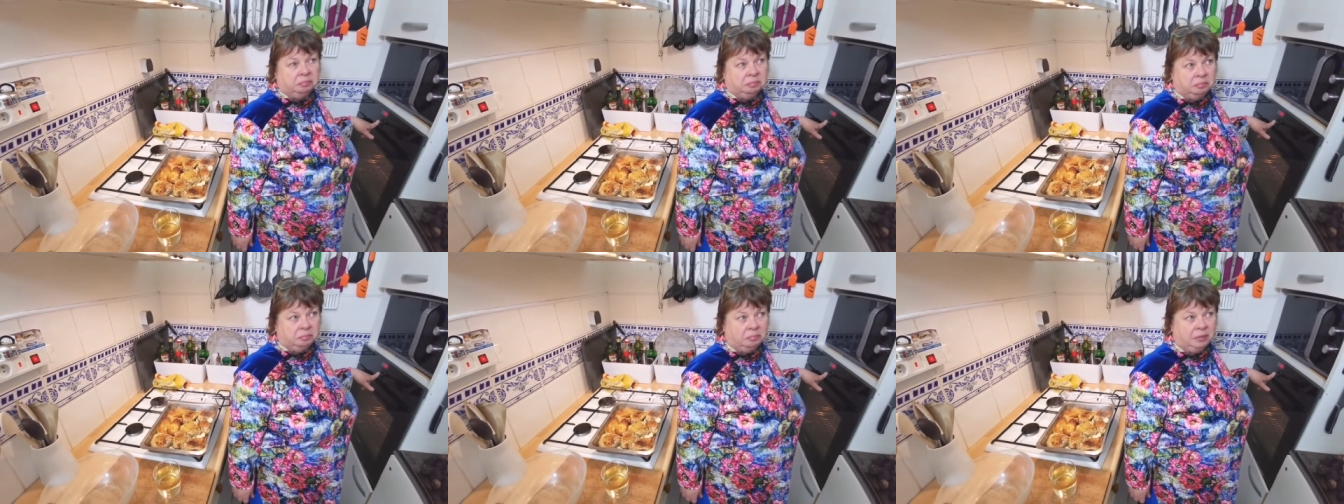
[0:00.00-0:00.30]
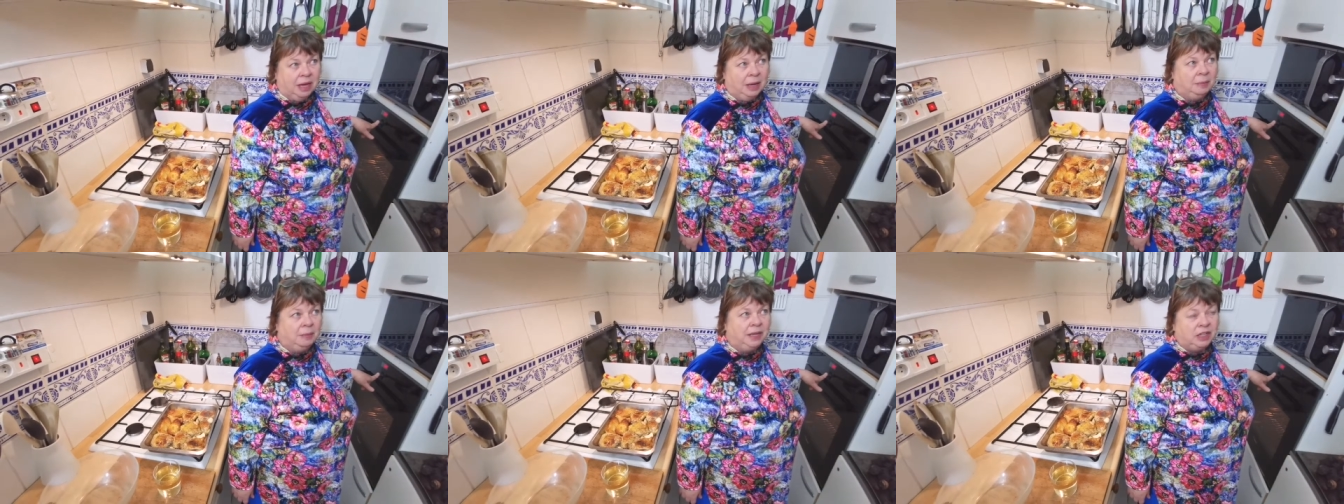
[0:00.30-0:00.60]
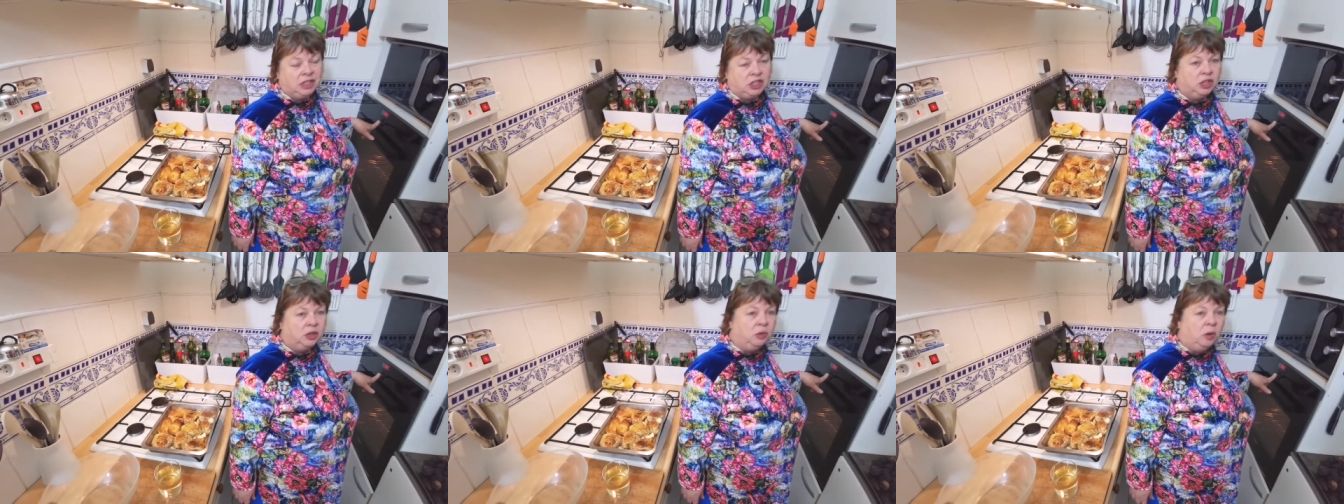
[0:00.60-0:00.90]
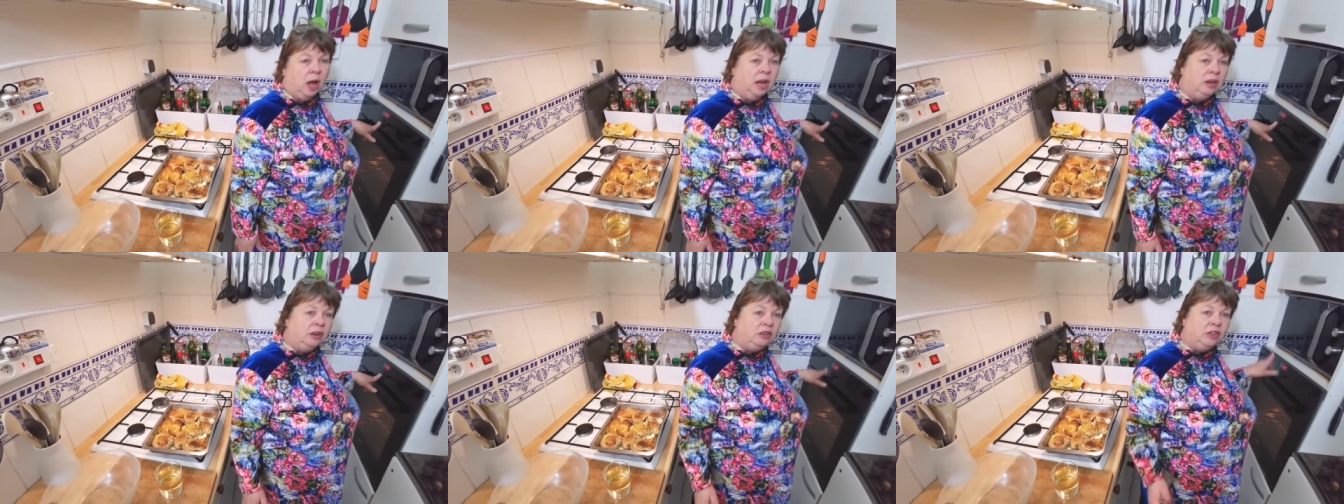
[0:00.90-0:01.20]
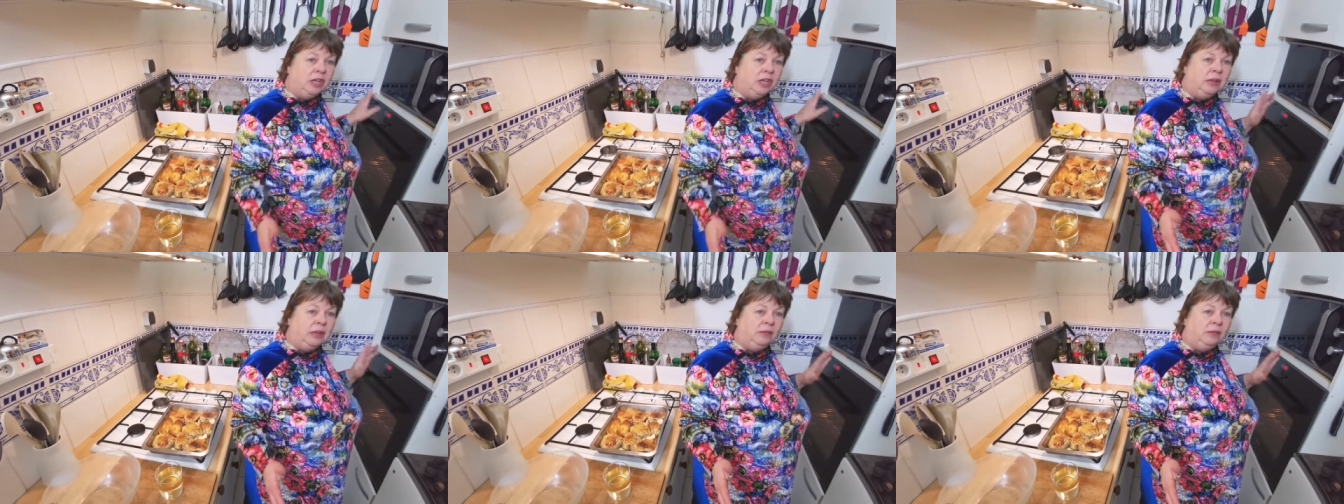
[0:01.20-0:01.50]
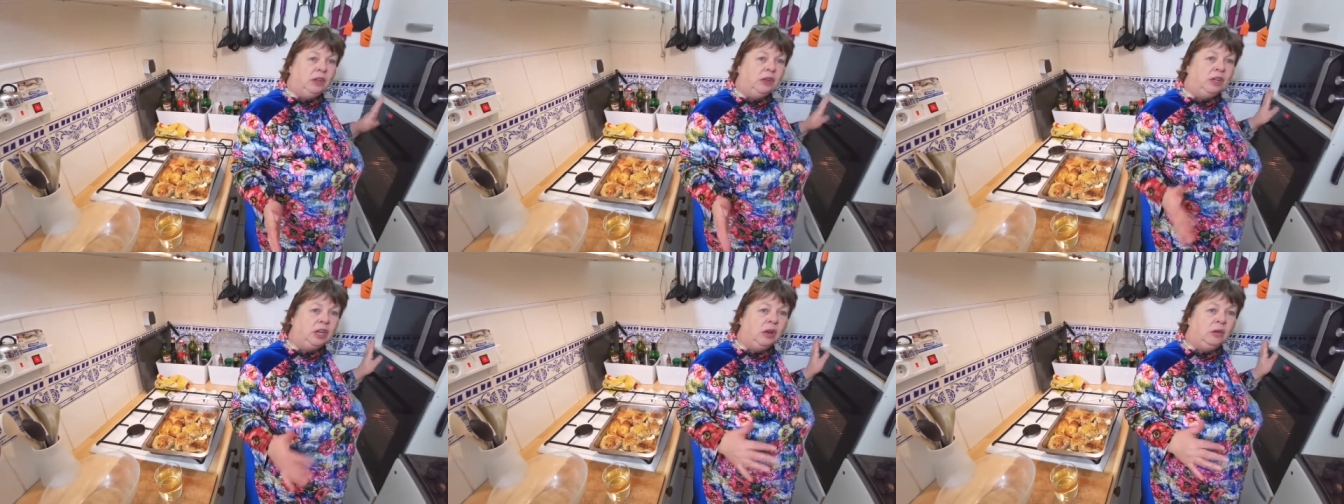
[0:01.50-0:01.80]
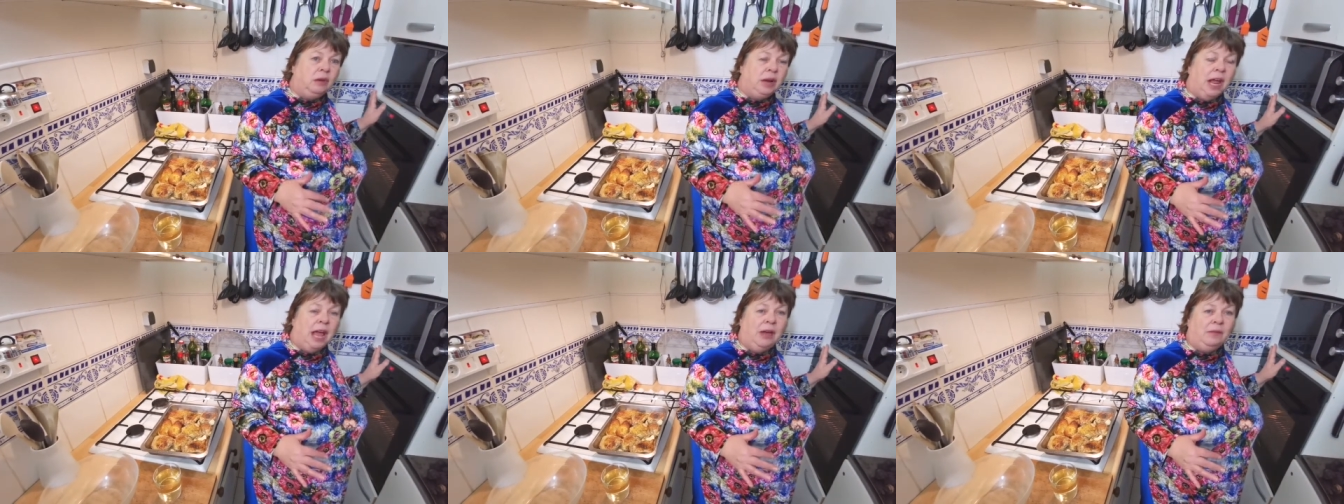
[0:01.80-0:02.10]
maybe 200 if you
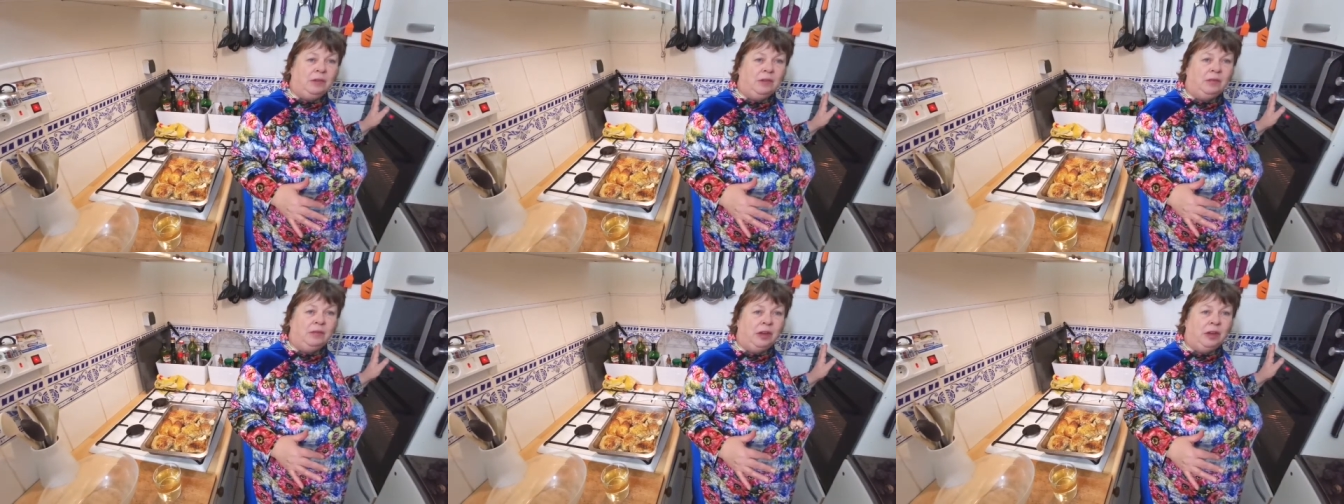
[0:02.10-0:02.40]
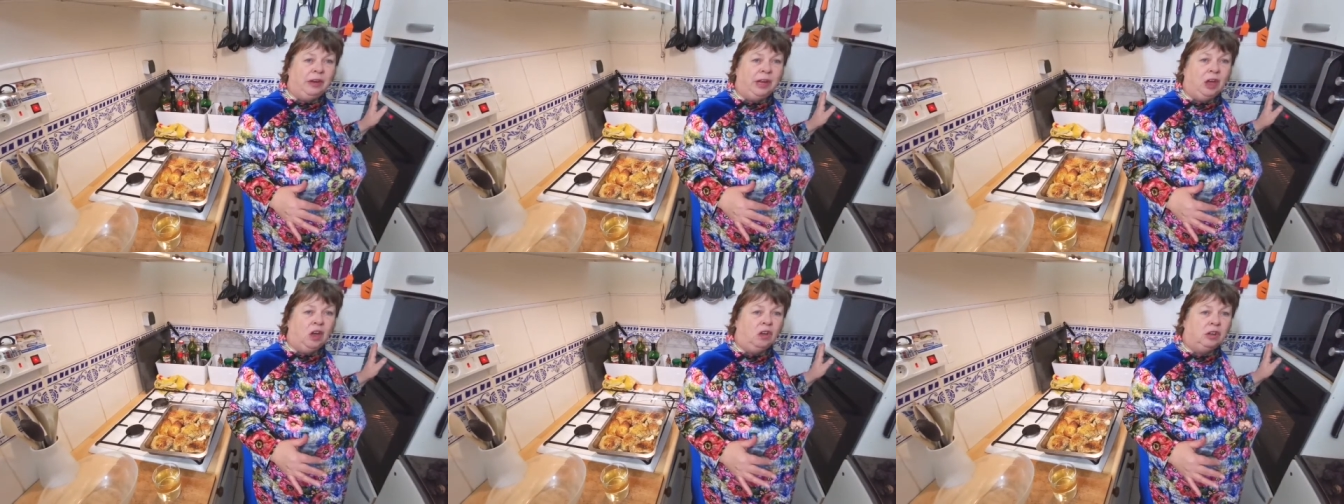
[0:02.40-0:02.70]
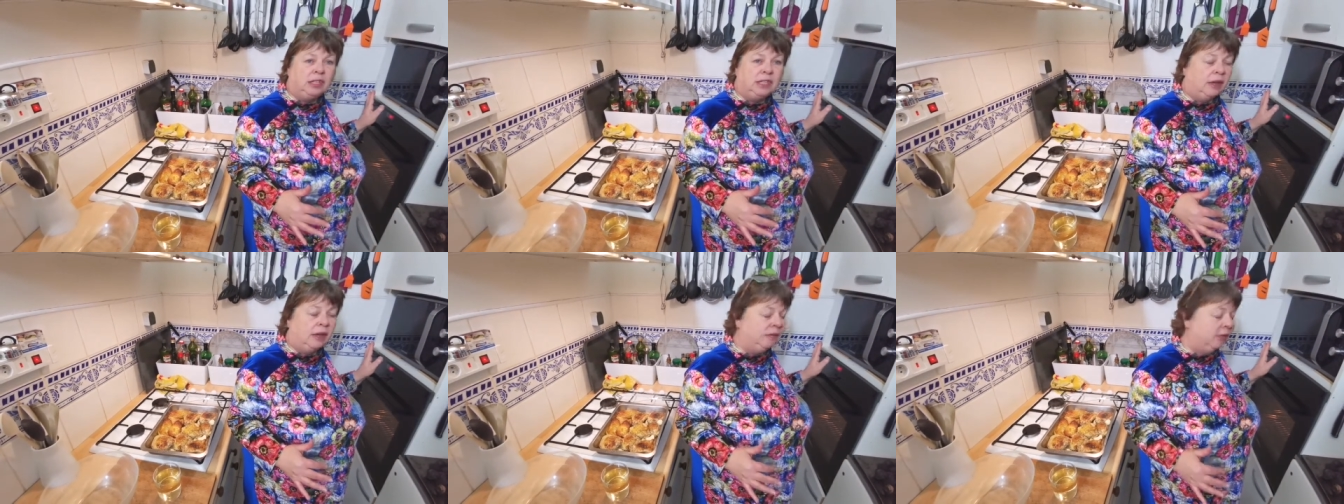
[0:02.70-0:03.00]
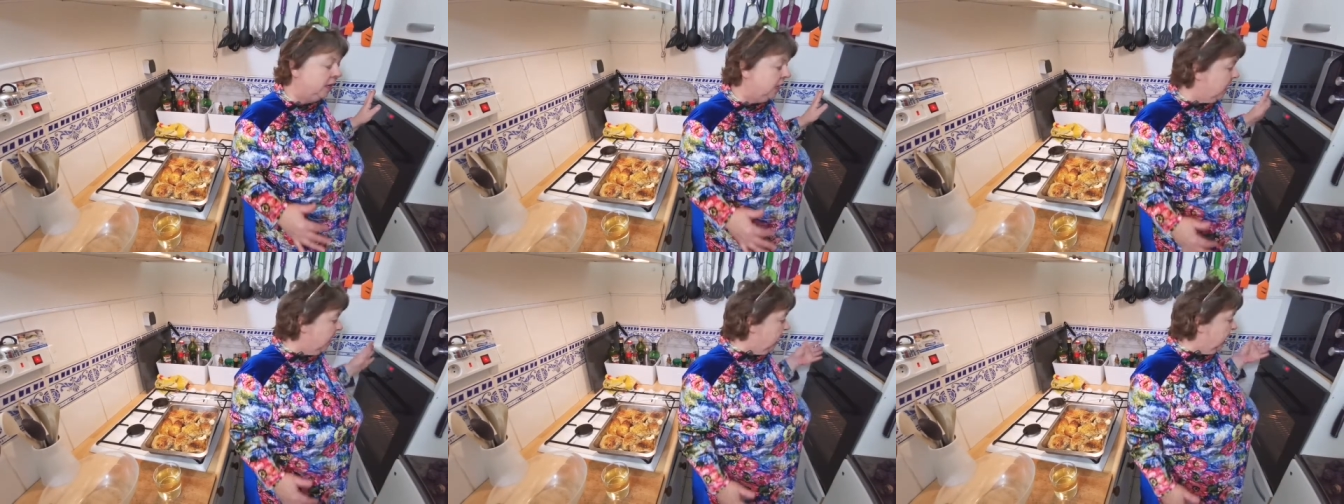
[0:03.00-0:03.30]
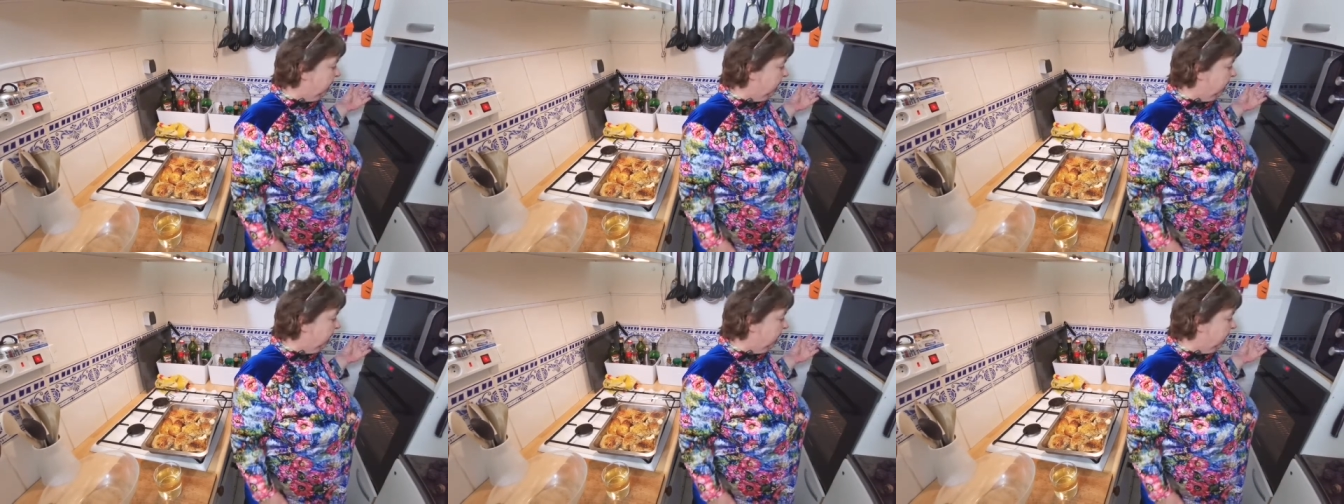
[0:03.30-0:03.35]
don't have a very hot oven.